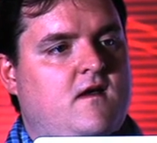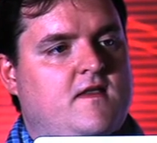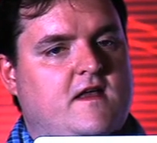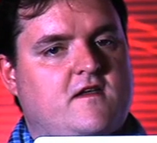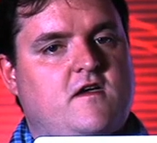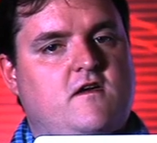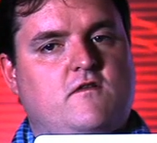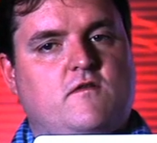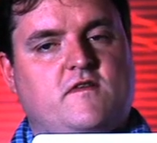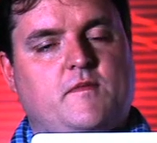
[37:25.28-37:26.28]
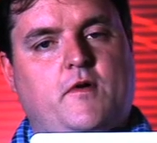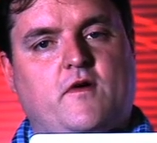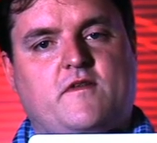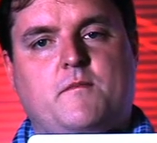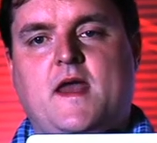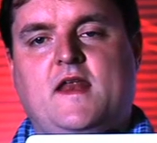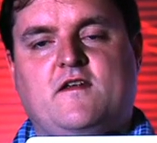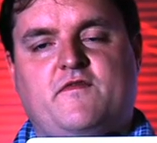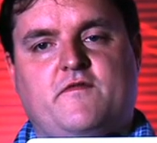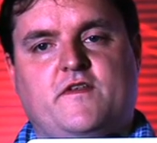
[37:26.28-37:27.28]
Now, the kernel supports many
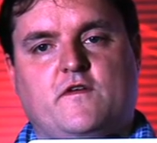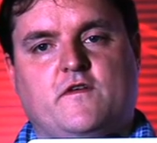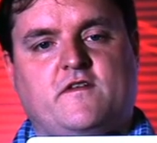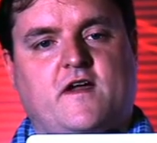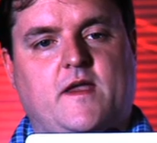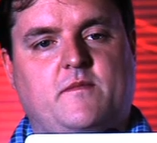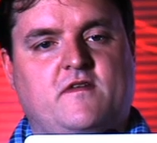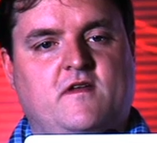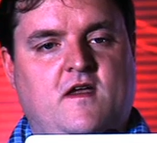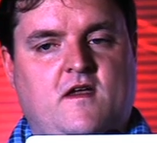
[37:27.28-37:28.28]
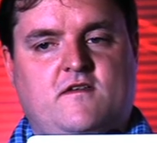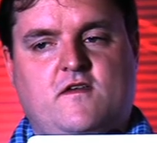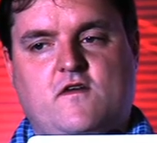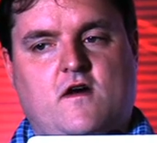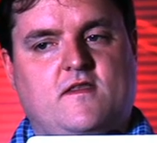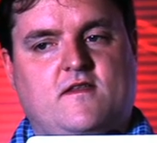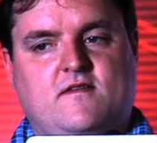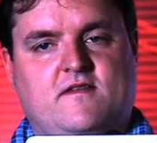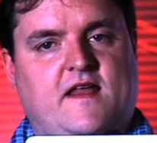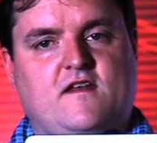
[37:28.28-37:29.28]
different resource types. So you've got the
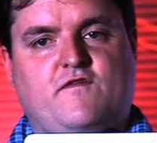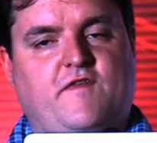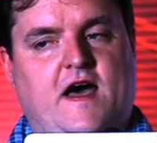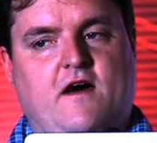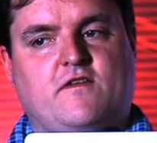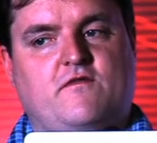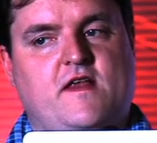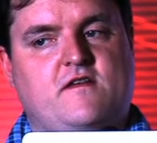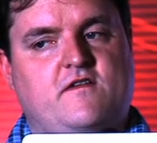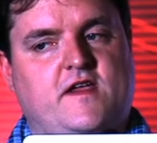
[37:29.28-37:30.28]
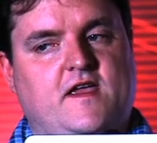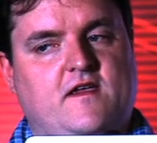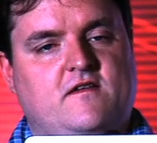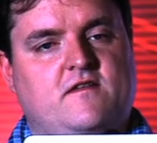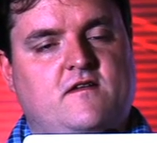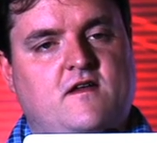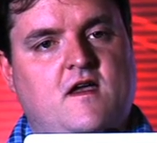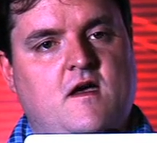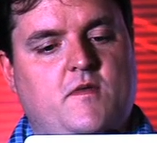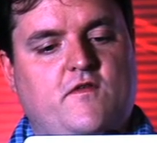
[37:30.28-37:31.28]
standard files and registry keys,
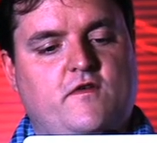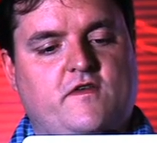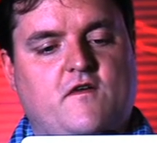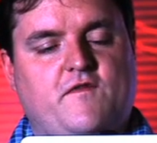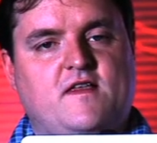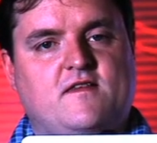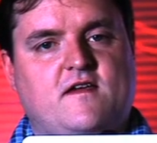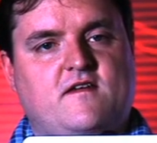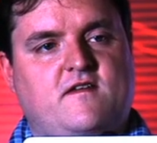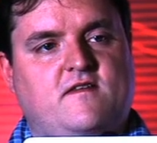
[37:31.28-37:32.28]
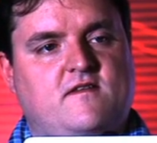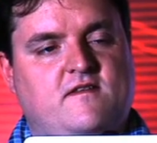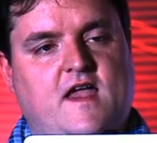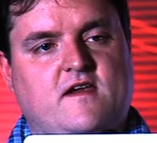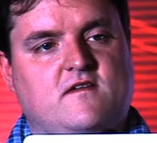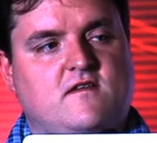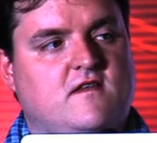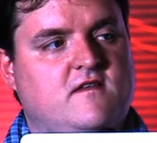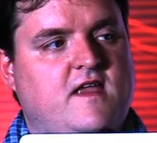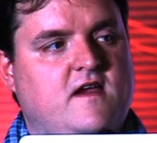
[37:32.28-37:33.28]
but you've also got things like sections,
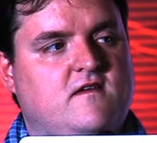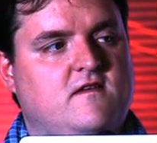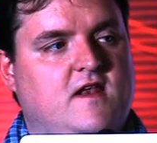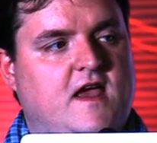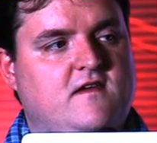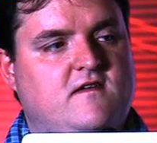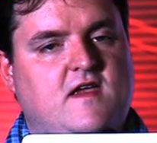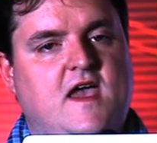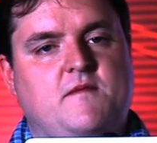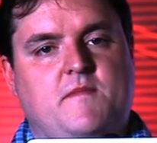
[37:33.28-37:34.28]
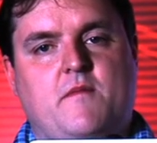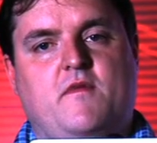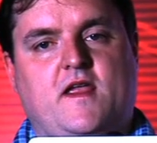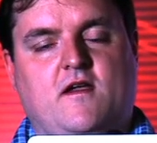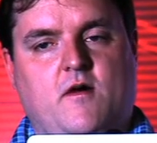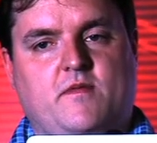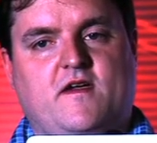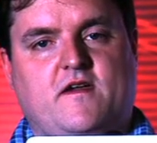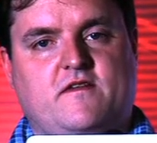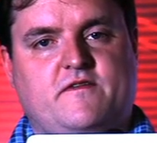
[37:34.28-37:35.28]
and sections are like shared memory
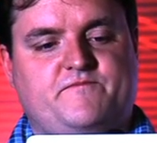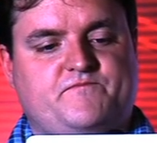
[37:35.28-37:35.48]
objects.